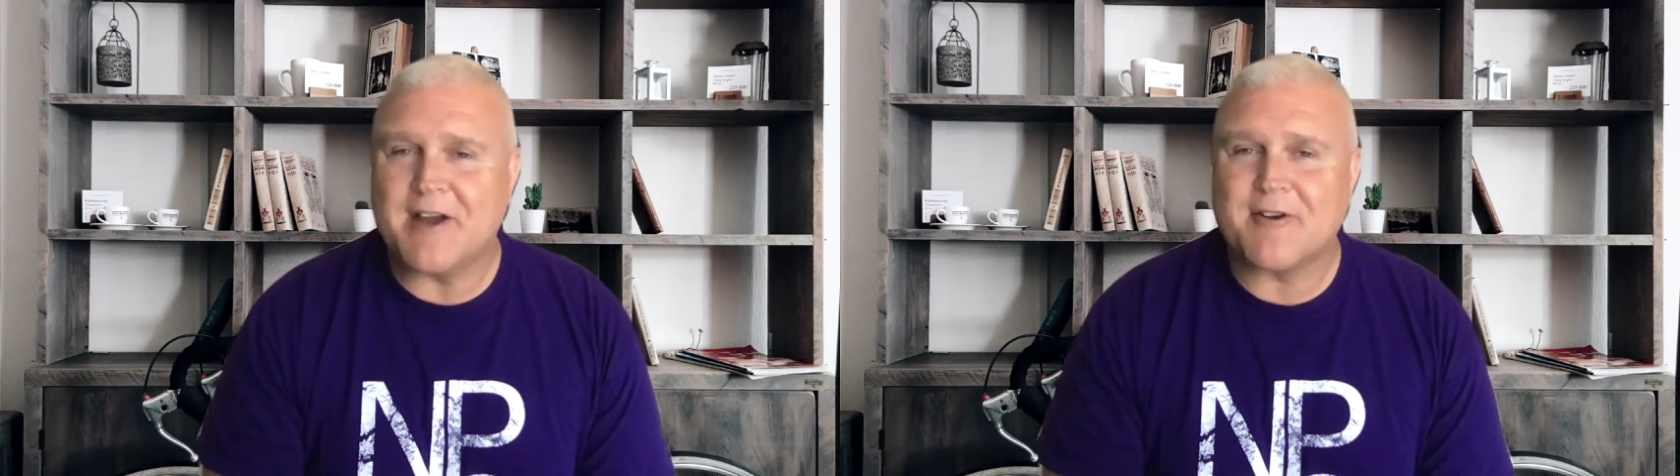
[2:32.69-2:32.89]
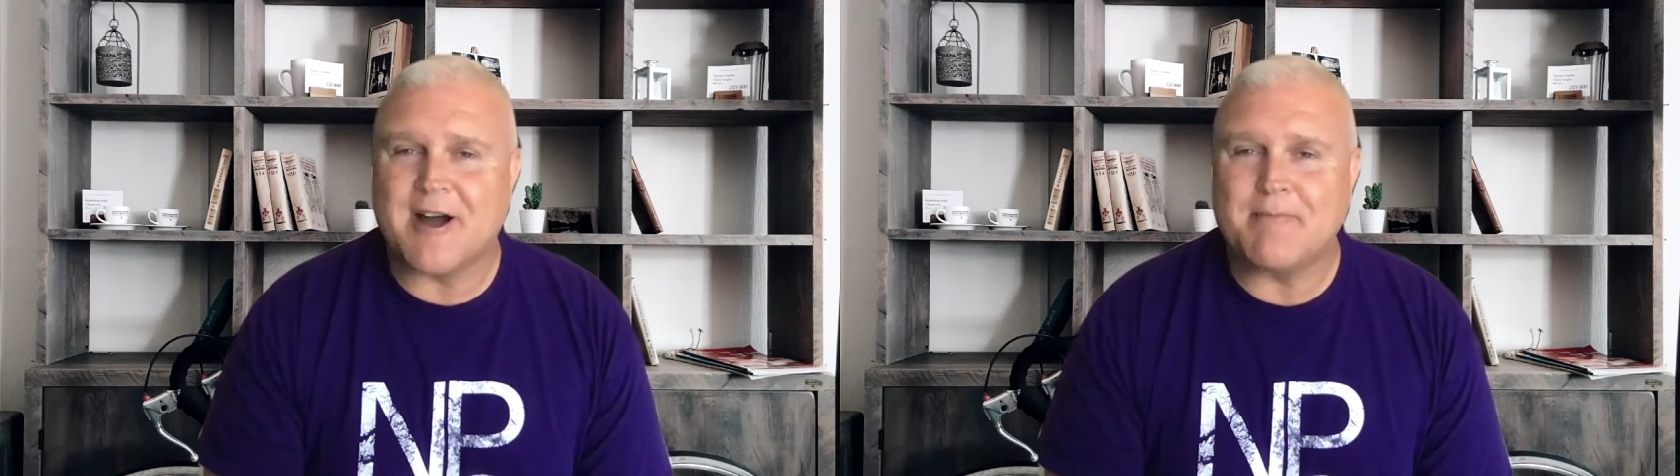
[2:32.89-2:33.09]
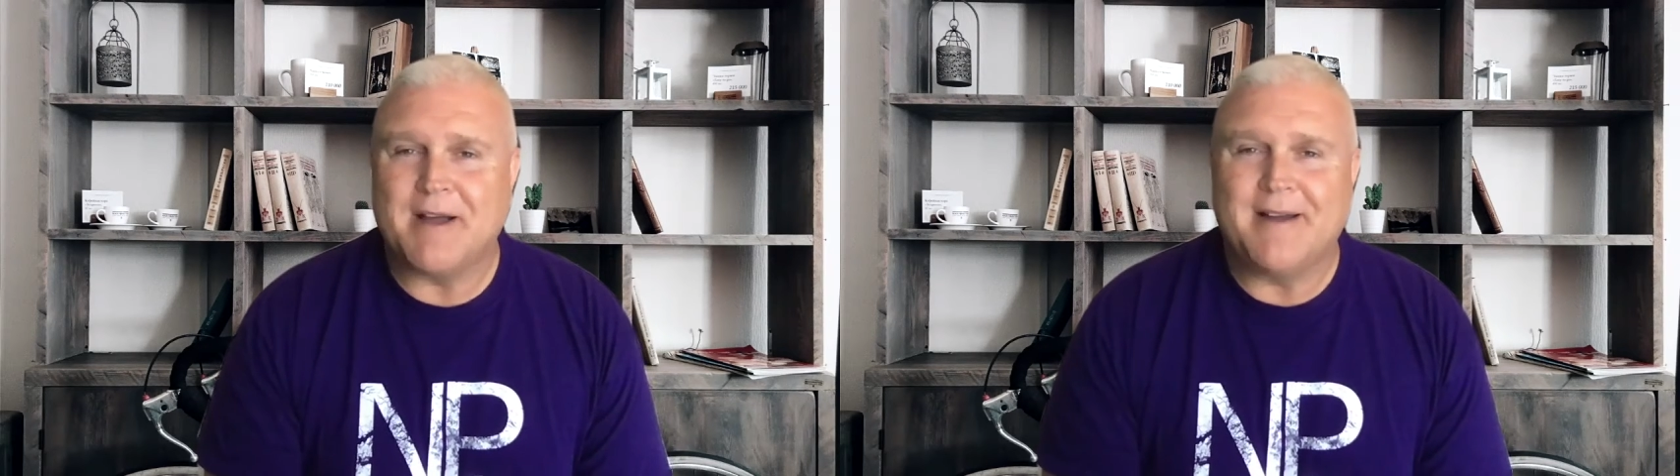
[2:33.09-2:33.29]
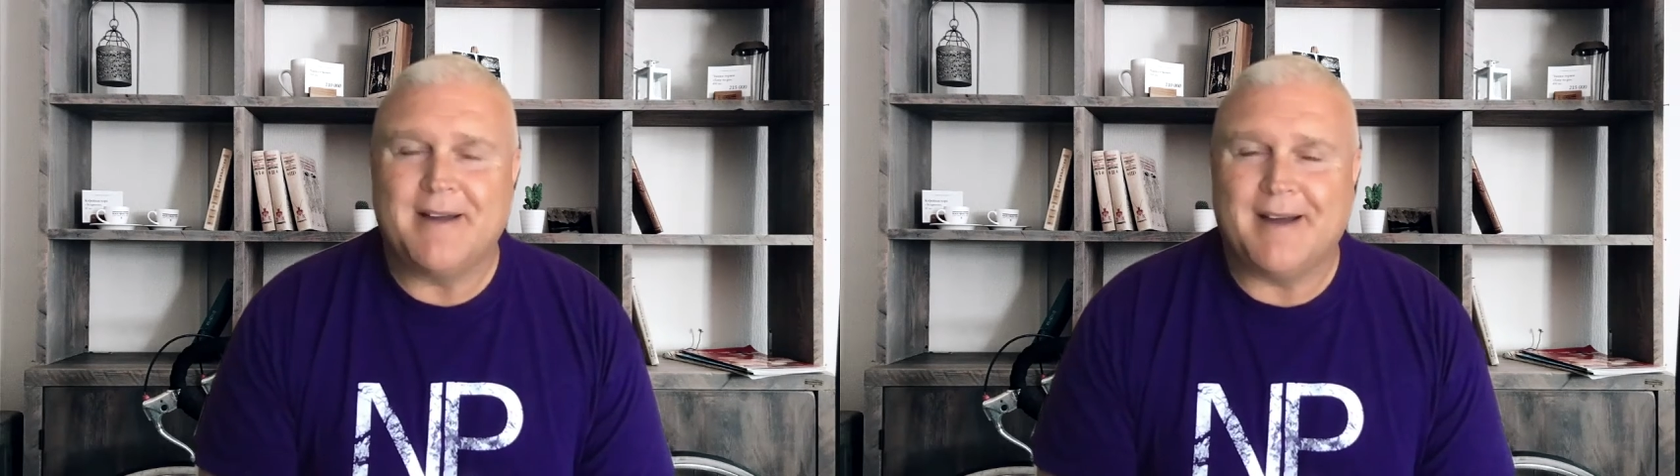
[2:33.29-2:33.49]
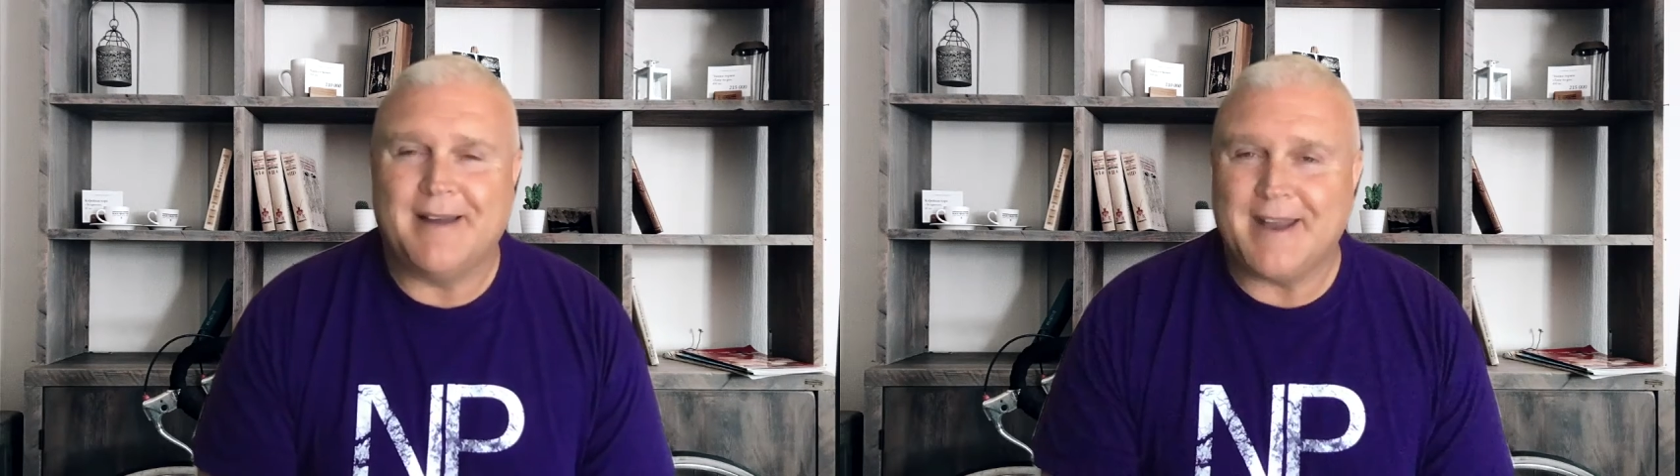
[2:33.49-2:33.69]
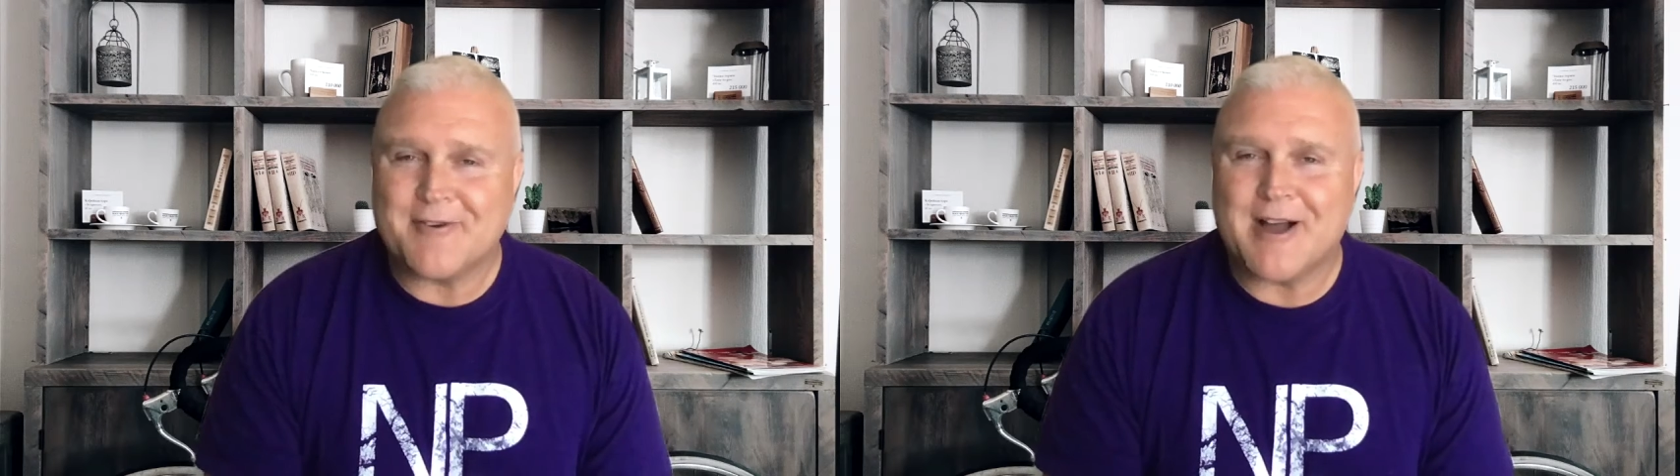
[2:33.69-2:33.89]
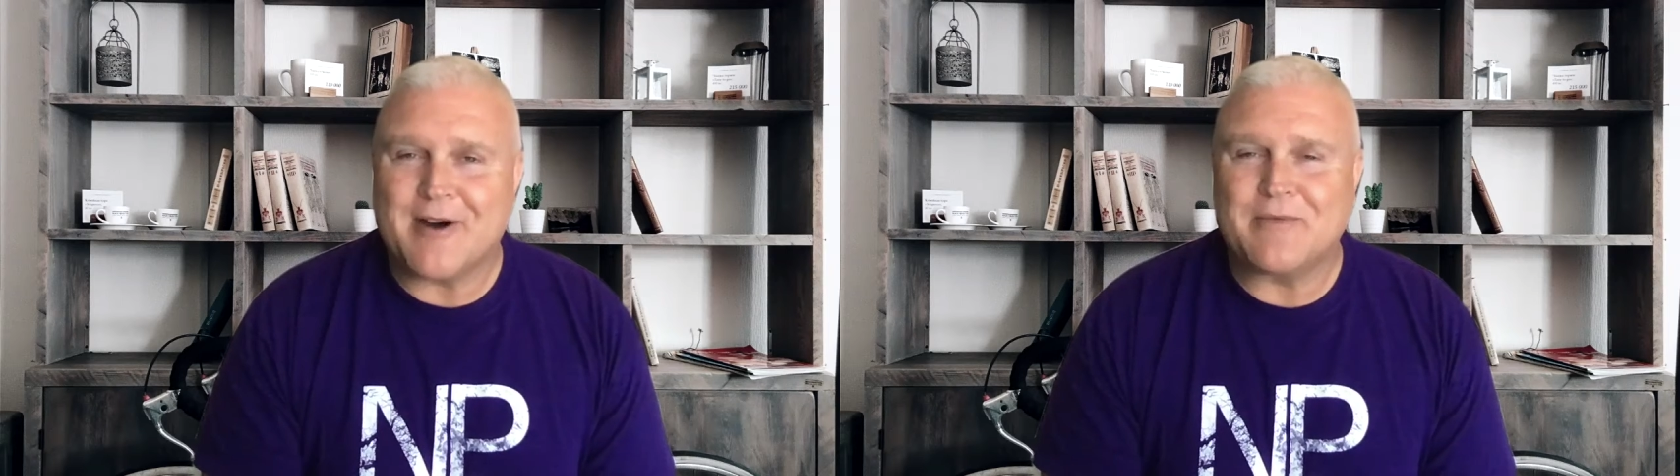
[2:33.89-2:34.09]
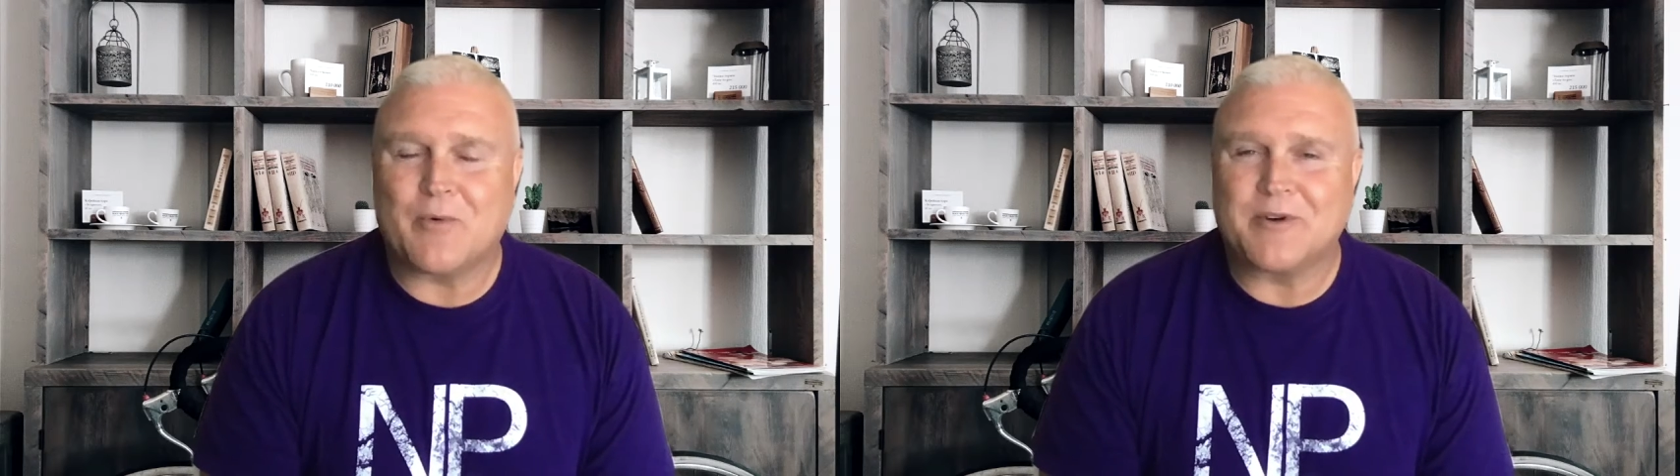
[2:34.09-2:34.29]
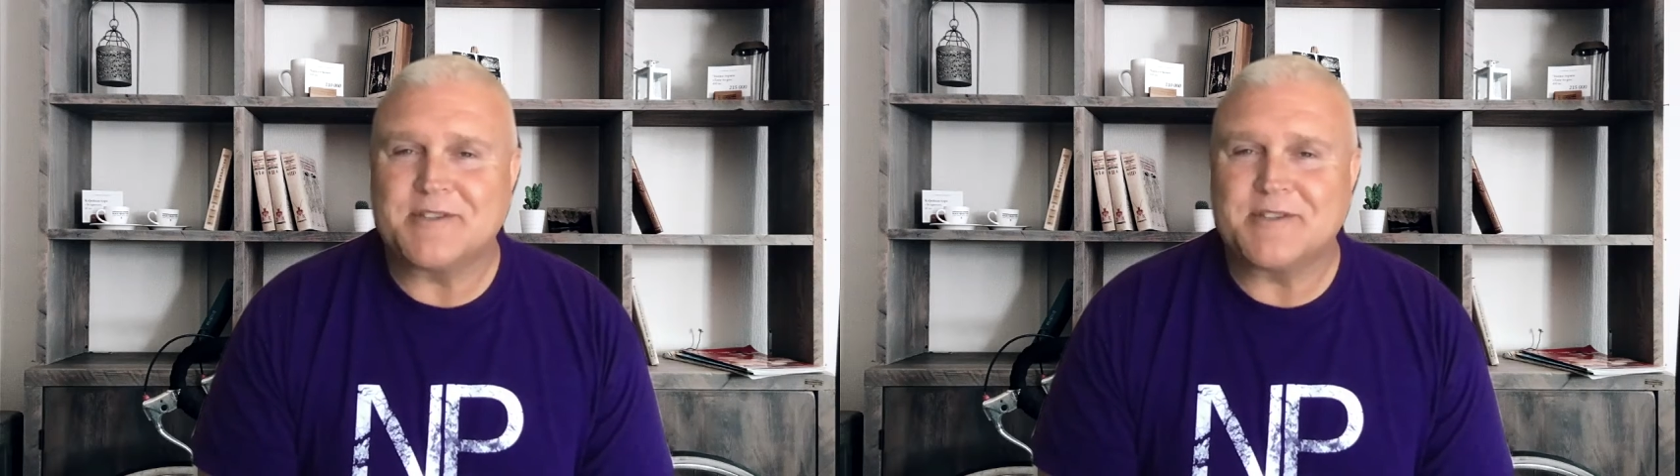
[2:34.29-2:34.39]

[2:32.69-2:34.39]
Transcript: ear out for